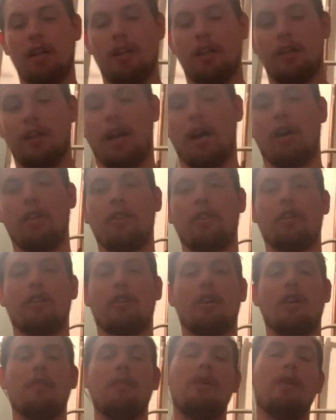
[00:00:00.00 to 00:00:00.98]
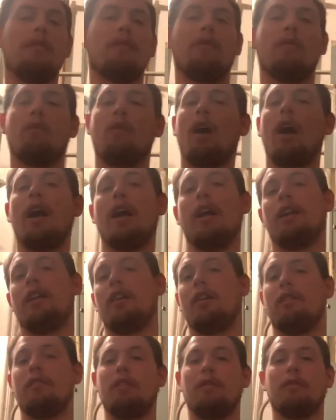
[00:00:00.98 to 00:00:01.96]
Now, there could be a variety
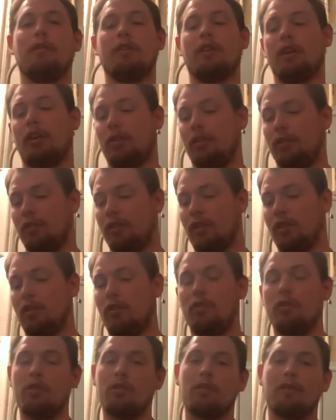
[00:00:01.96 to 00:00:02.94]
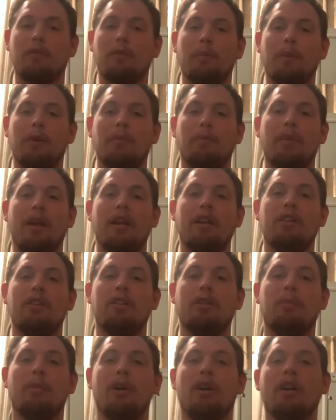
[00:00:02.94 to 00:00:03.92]
of different colors that you use for
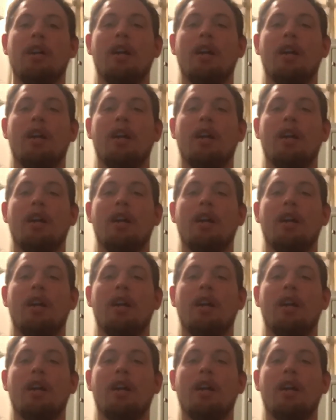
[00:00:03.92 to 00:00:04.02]
Bandito bug.